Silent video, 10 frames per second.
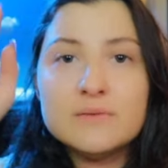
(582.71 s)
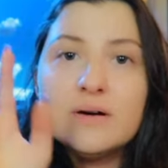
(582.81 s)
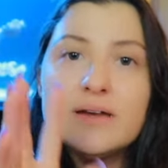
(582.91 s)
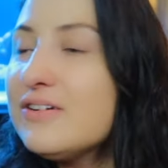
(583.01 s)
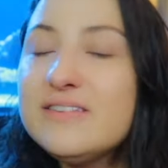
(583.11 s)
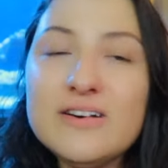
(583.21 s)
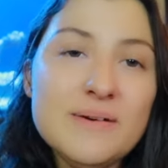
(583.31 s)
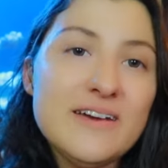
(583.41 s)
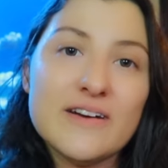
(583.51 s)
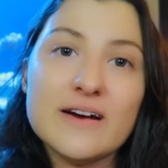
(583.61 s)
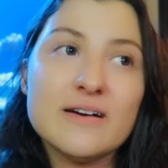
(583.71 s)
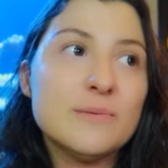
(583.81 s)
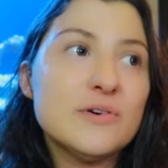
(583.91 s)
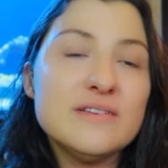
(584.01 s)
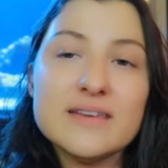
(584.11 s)
What? There are so many
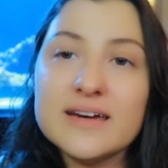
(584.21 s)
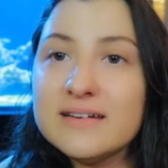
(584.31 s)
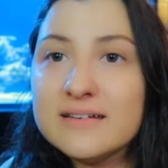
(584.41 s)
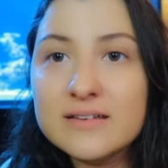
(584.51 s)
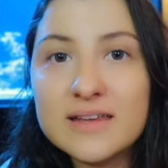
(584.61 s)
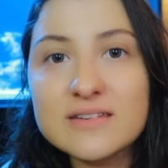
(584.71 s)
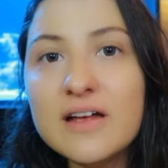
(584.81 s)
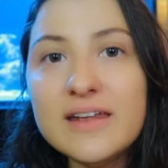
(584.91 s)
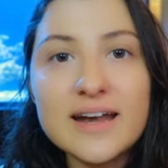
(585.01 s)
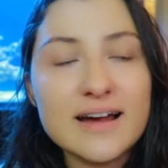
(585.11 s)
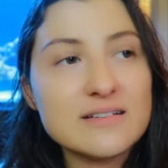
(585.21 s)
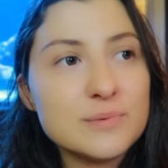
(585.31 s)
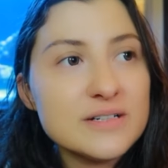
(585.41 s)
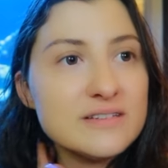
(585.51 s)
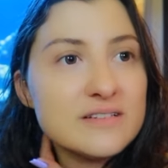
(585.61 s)
variables that these online
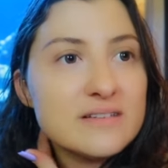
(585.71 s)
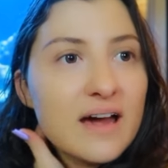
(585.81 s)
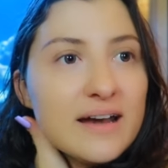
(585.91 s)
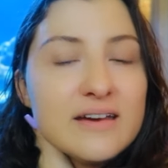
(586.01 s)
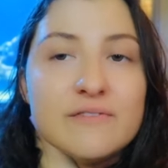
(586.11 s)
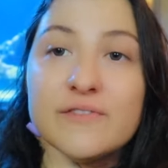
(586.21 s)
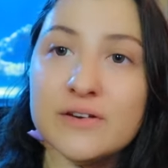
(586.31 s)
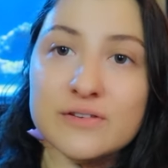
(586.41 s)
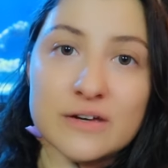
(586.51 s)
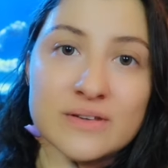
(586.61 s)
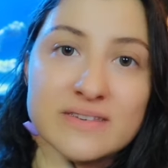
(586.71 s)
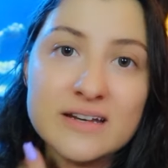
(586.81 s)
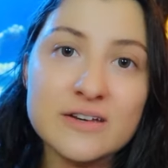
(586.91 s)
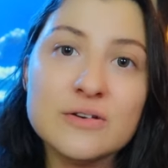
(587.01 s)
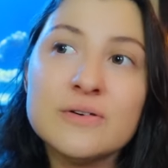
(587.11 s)
experts just kind of confuse you and
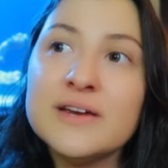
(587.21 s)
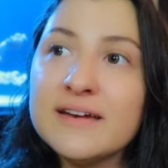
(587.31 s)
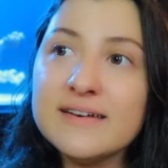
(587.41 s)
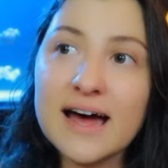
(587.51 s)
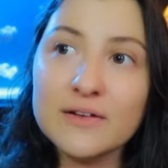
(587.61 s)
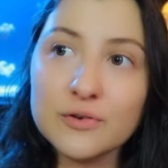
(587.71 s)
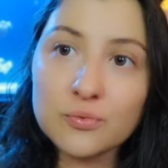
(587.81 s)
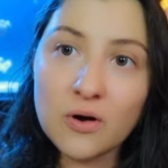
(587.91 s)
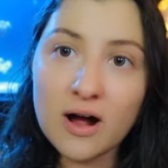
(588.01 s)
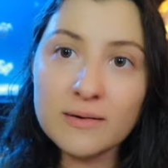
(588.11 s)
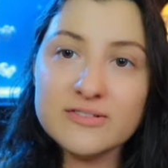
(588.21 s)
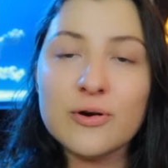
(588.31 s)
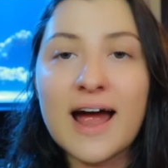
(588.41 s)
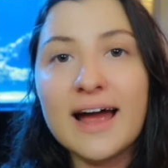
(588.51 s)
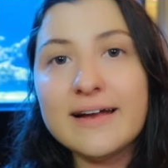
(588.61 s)
send you down the wrong
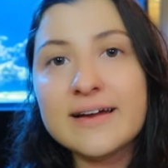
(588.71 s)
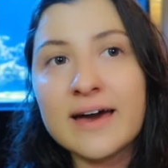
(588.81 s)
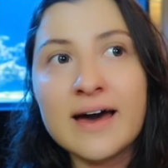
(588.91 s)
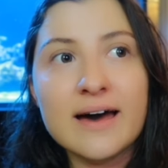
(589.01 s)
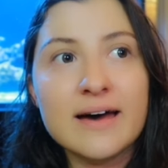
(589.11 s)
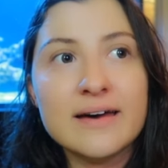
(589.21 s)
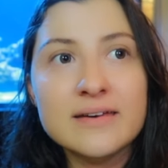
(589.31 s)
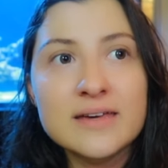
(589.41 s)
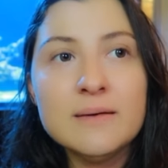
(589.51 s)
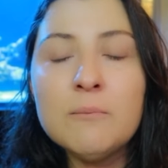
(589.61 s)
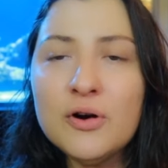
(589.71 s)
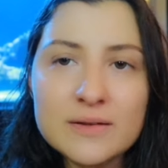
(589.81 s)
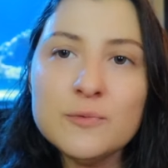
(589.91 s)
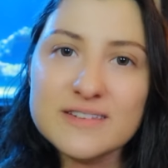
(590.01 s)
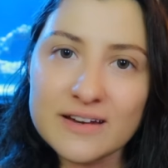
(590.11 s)
track. More
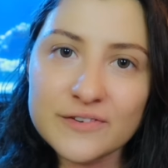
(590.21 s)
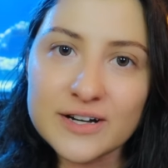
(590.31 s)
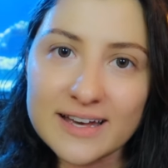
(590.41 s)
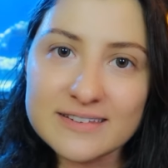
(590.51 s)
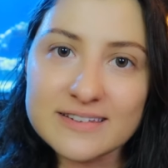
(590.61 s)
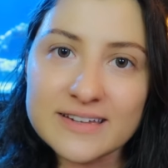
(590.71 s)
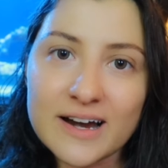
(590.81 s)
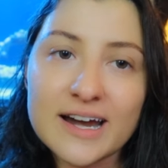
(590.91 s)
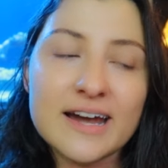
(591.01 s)
than was ever necessary.